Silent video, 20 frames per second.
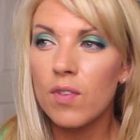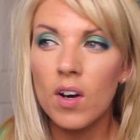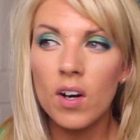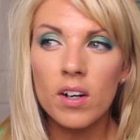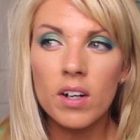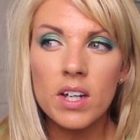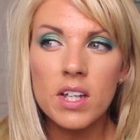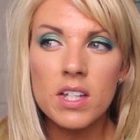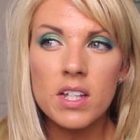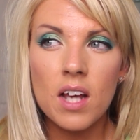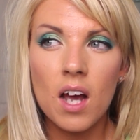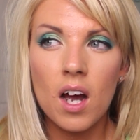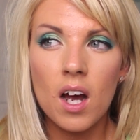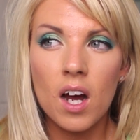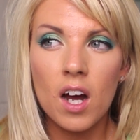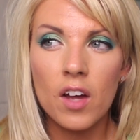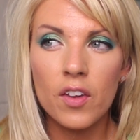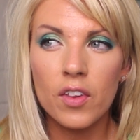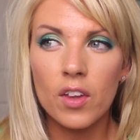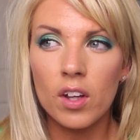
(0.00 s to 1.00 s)
far as
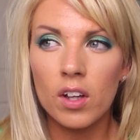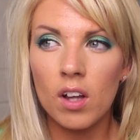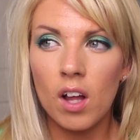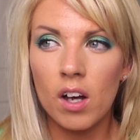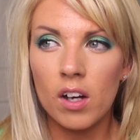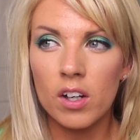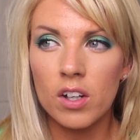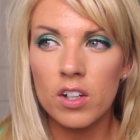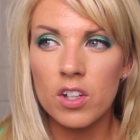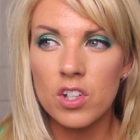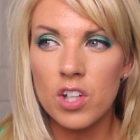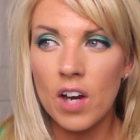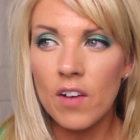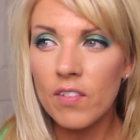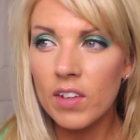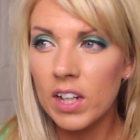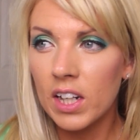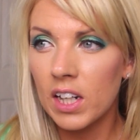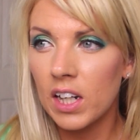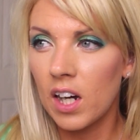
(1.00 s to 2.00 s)
uh, the
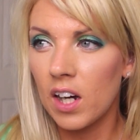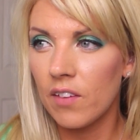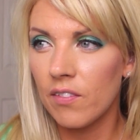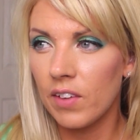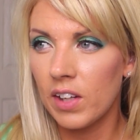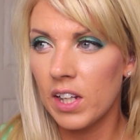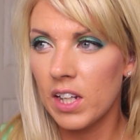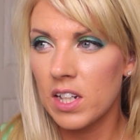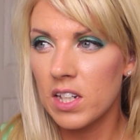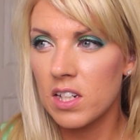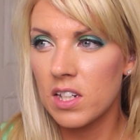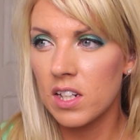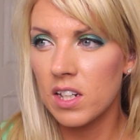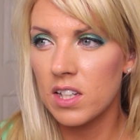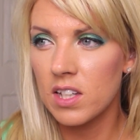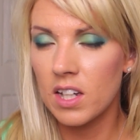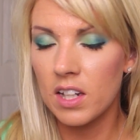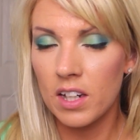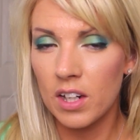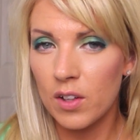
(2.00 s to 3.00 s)
longevity of it,
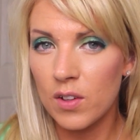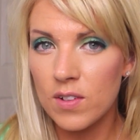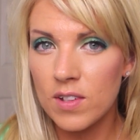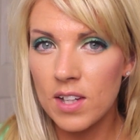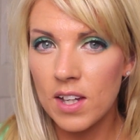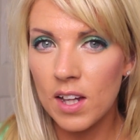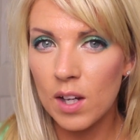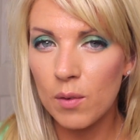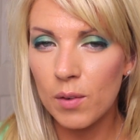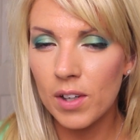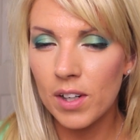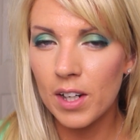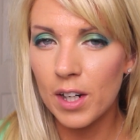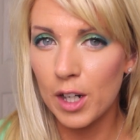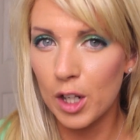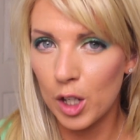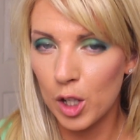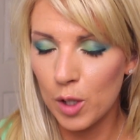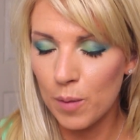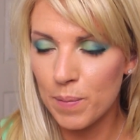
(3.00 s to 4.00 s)
is that how you say that word?
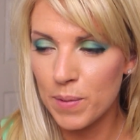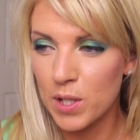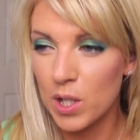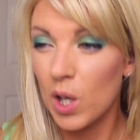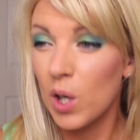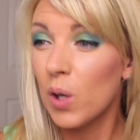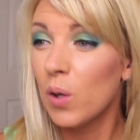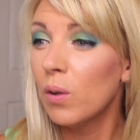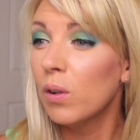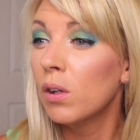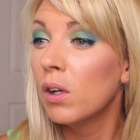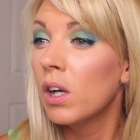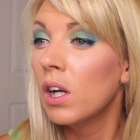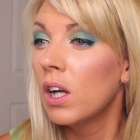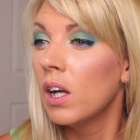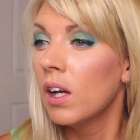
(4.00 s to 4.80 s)
I hope so.